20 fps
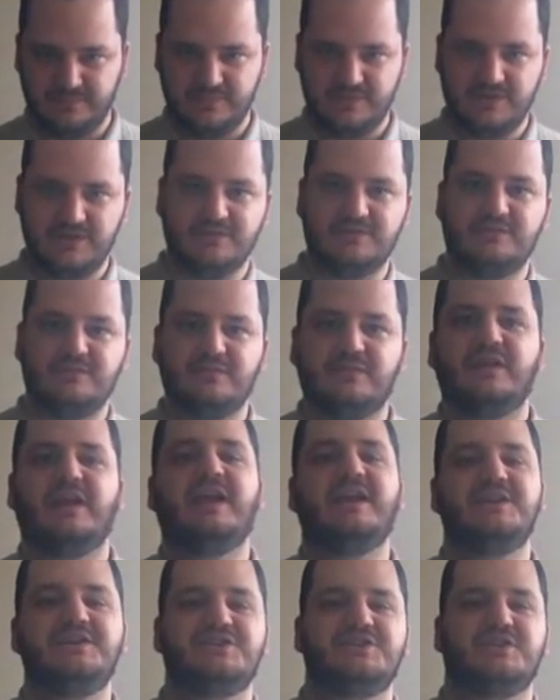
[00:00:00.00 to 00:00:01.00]
in
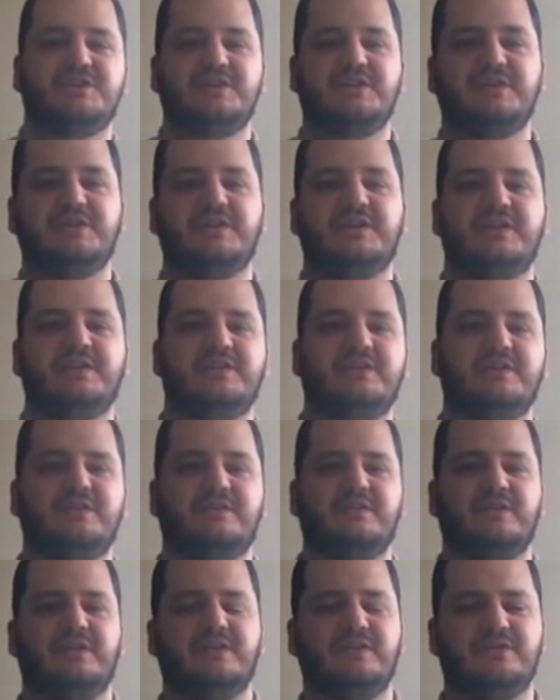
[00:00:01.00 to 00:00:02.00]
Asia
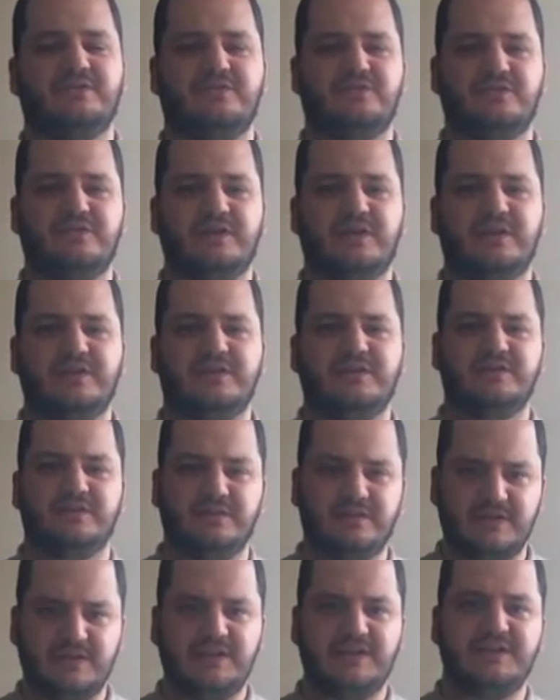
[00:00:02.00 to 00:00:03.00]
and in
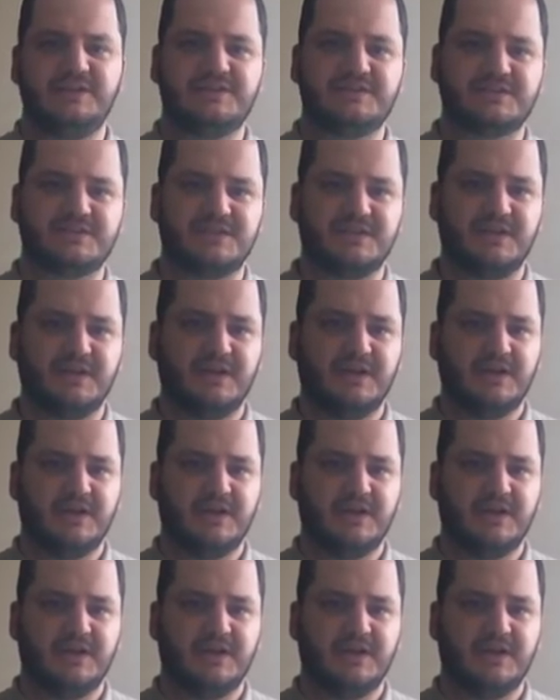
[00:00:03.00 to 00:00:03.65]
the East,